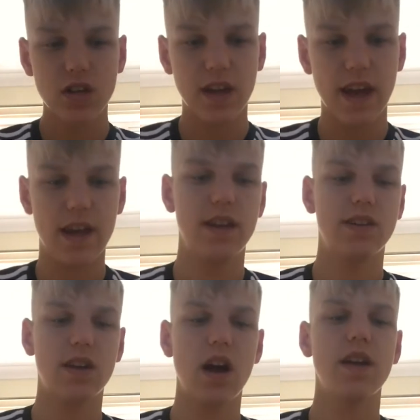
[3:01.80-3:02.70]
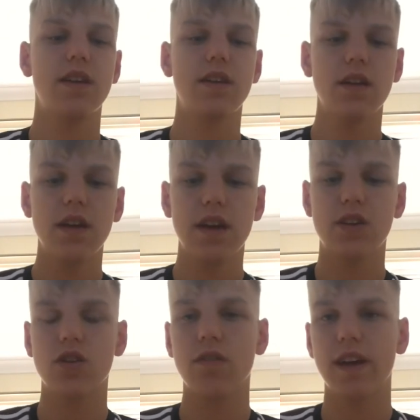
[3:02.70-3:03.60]
So yeah, he started
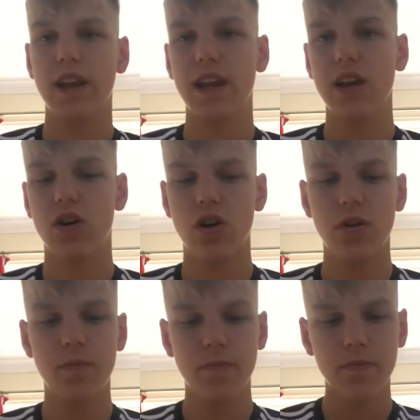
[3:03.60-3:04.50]
his career at Lyon